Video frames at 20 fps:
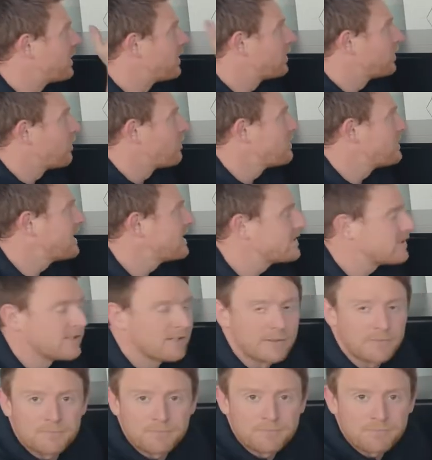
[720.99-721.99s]
and
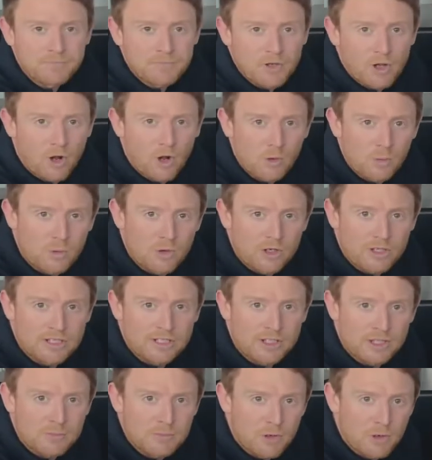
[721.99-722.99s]
chlorinator all
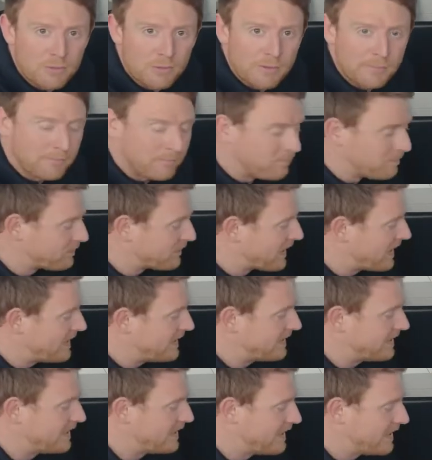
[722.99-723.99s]
working at the moment, and
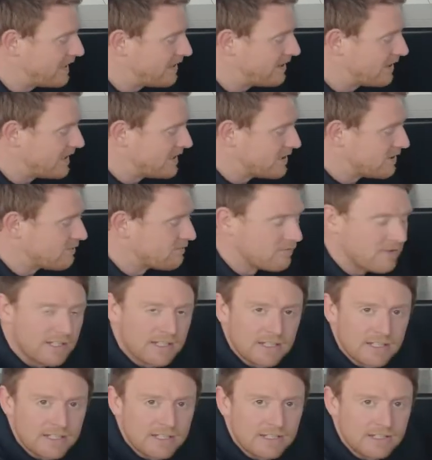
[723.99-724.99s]
you can hear that it's a
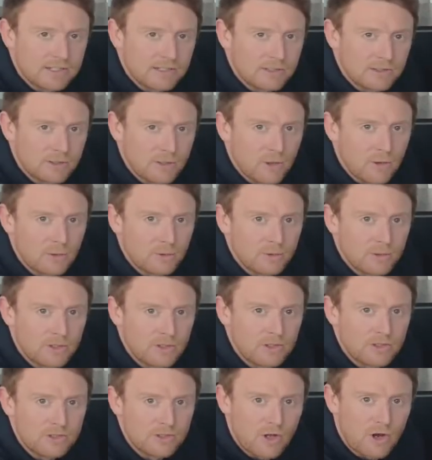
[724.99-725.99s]
really low
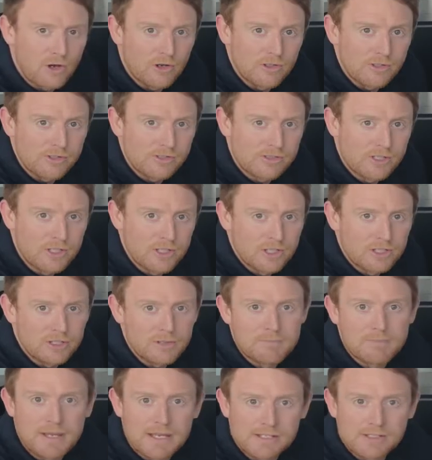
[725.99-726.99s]
noise
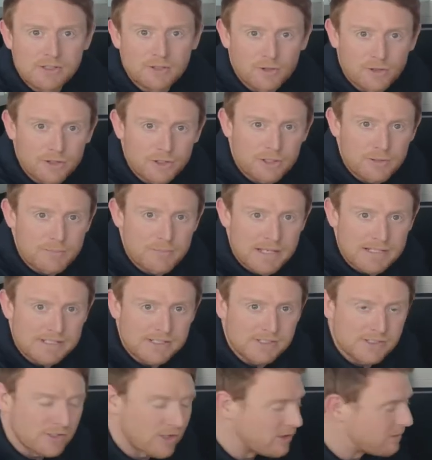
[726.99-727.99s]
compared to other
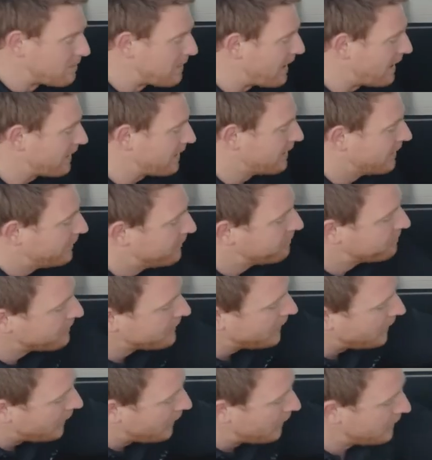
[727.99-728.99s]
competitors on the market.
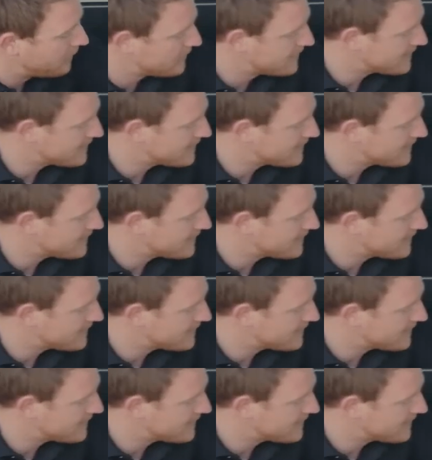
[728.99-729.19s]
The